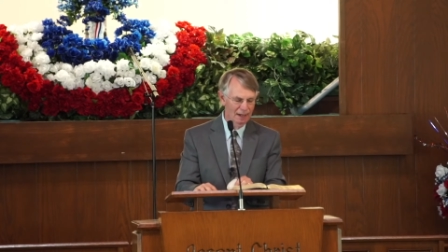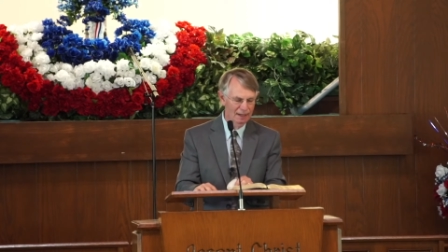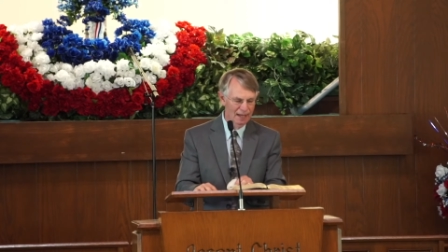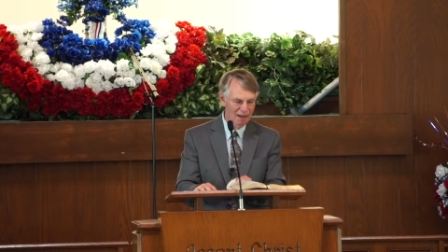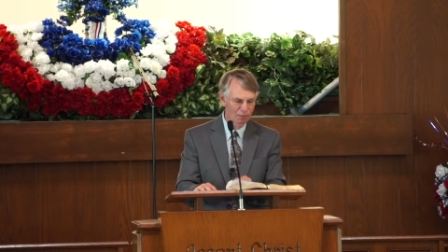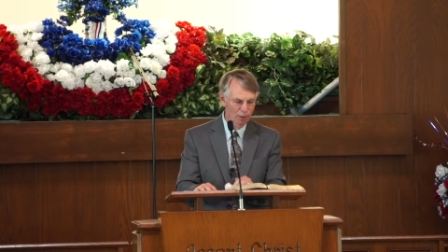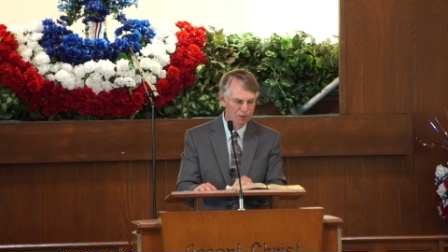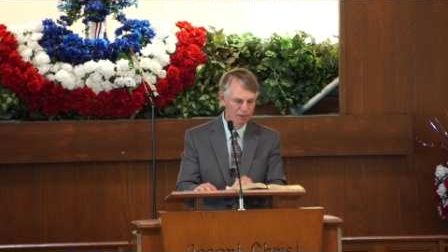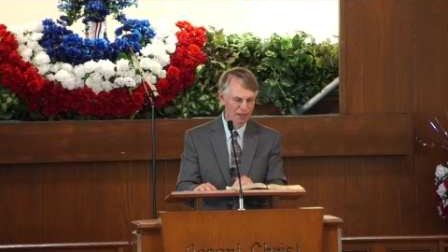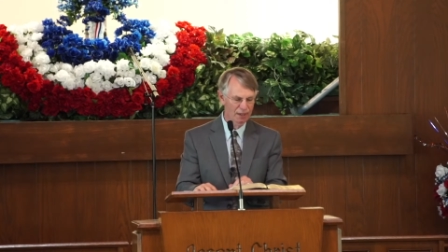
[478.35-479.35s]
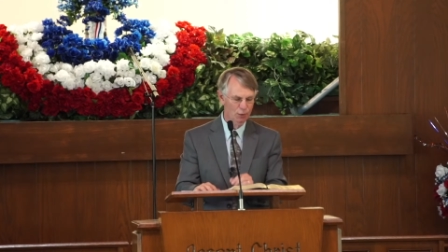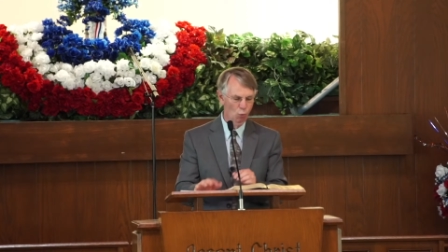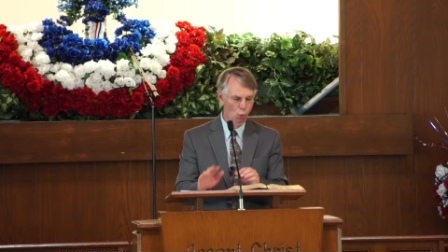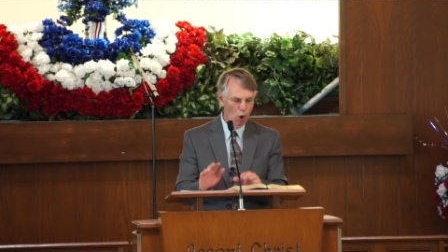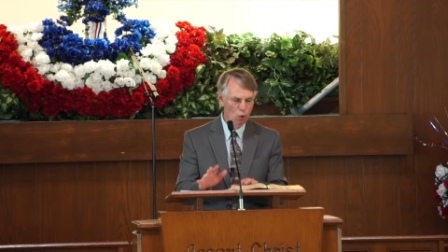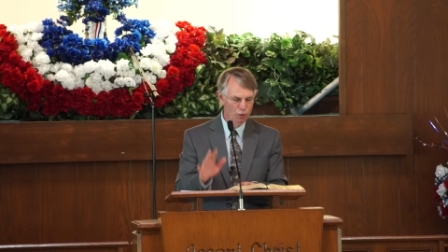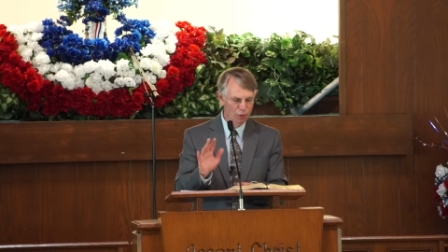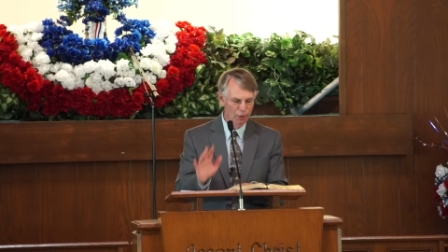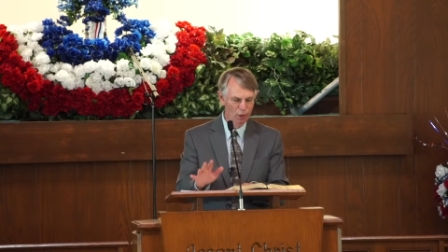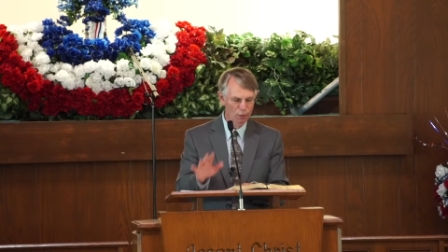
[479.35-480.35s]
And that verse says Woe
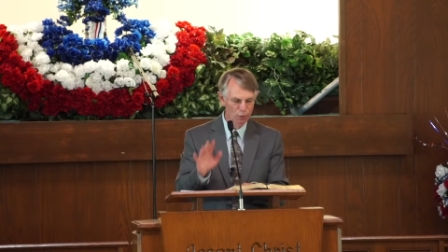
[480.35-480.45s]
to those